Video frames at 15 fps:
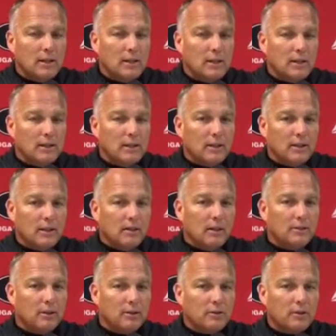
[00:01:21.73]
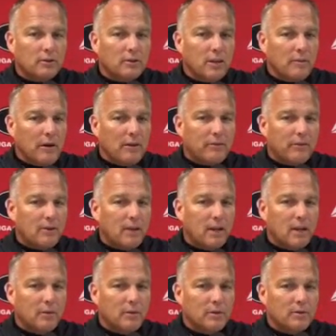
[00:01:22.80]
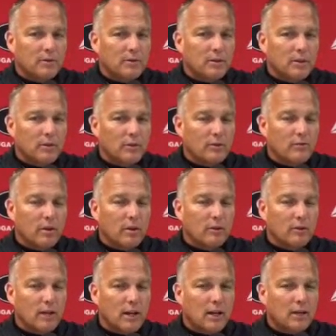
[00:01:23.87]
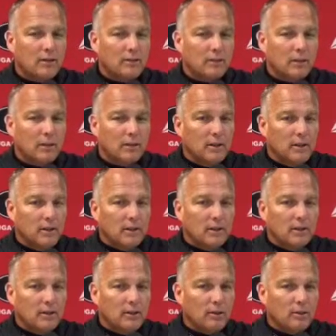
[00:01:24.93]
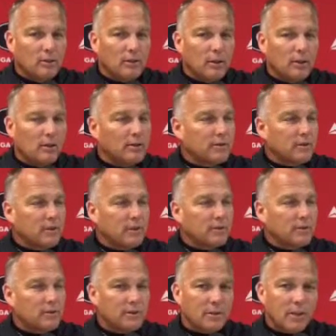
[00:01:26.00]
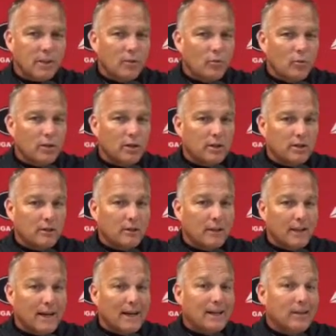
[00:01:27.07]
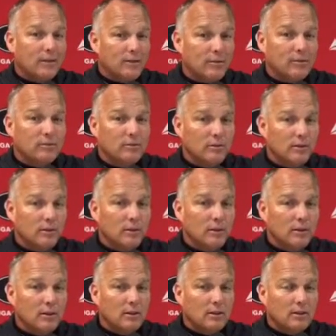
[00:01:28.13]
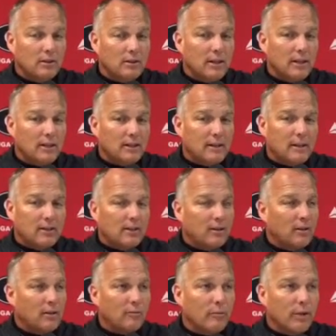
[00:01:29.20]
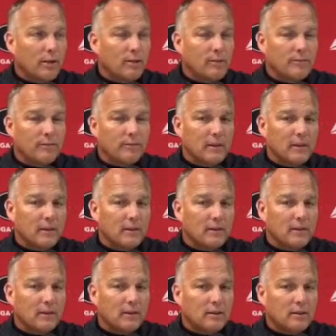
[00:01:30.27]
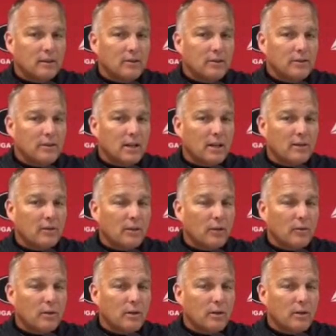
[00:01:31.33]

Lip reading: I talked to the team after the game and just said we've all got to look within ourselves and say, what did I do that I could have done better? And everybody's got to do that.